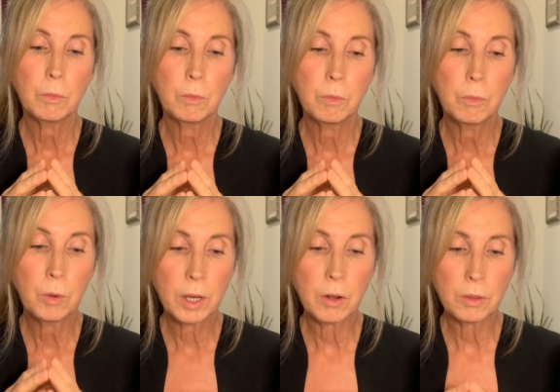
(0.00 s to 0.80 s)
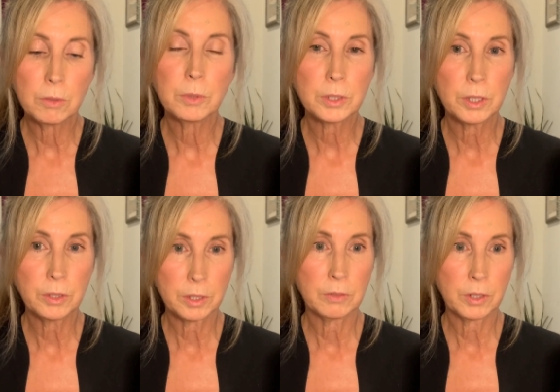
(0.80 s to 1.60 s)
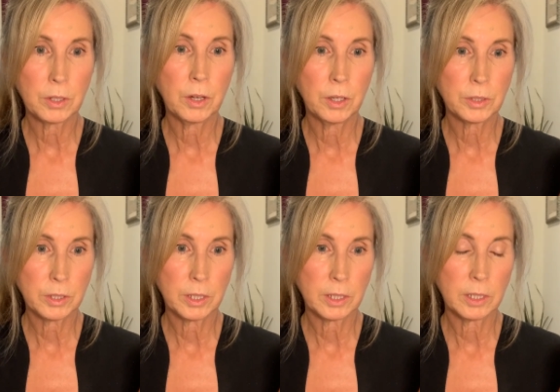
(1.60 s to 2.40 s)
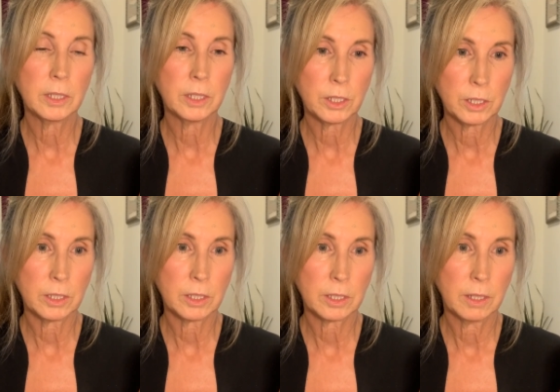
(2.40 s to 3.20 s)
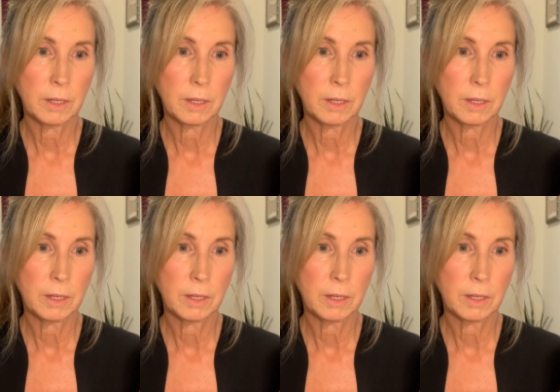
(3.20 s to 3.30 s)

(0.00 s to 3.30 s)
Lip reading: we are the result of our causes and conditions.